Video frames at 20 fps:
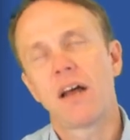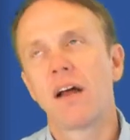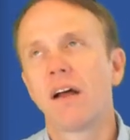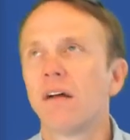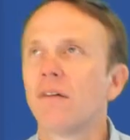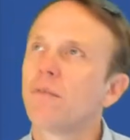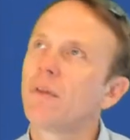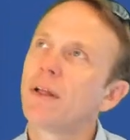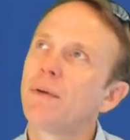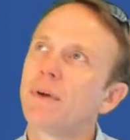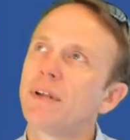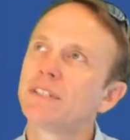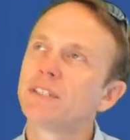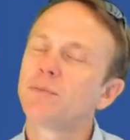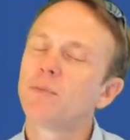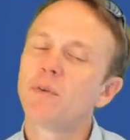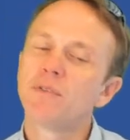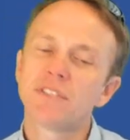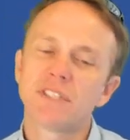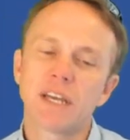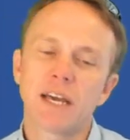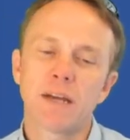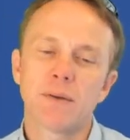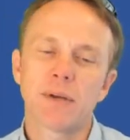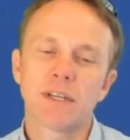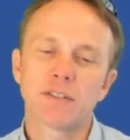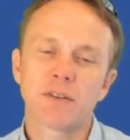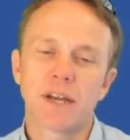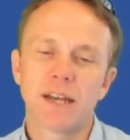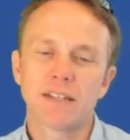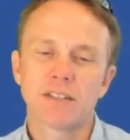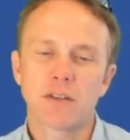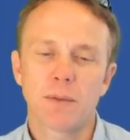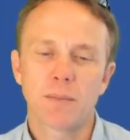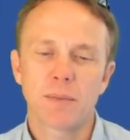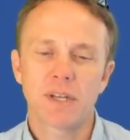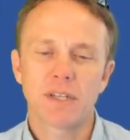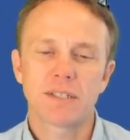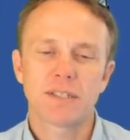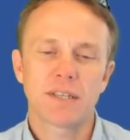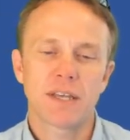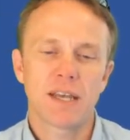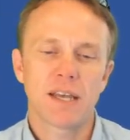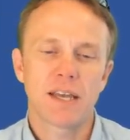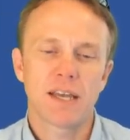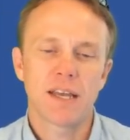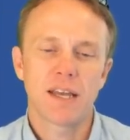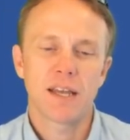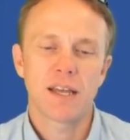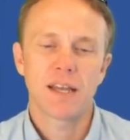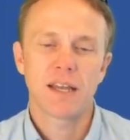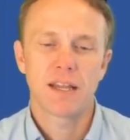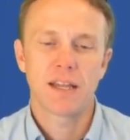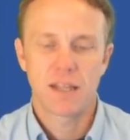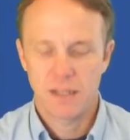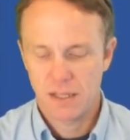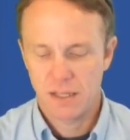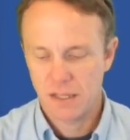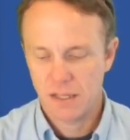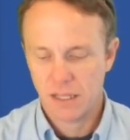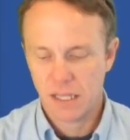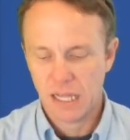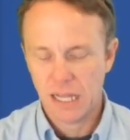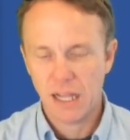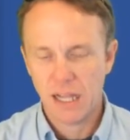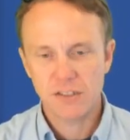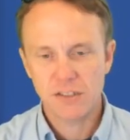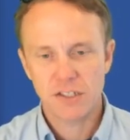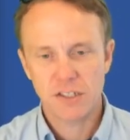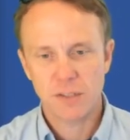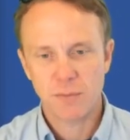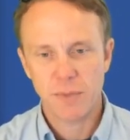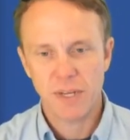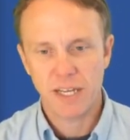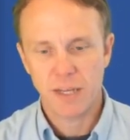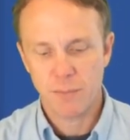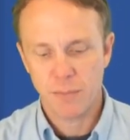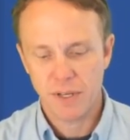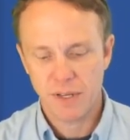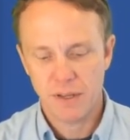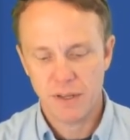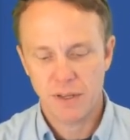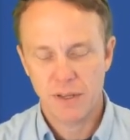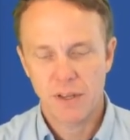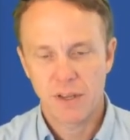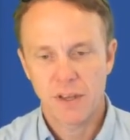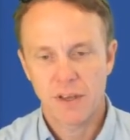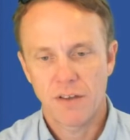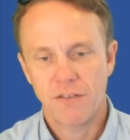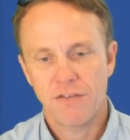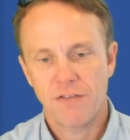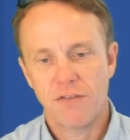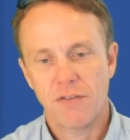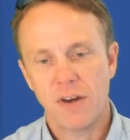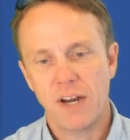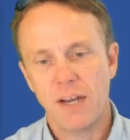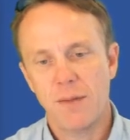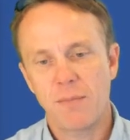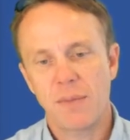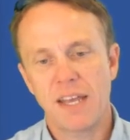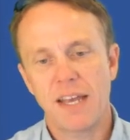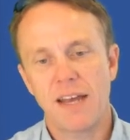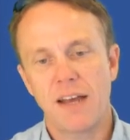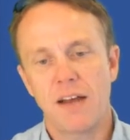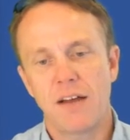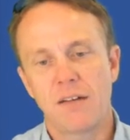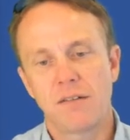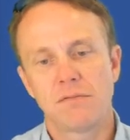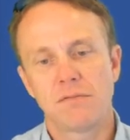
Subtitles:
well, I want it to move sideways, right? So I'm going to say, I'll just make it be frame count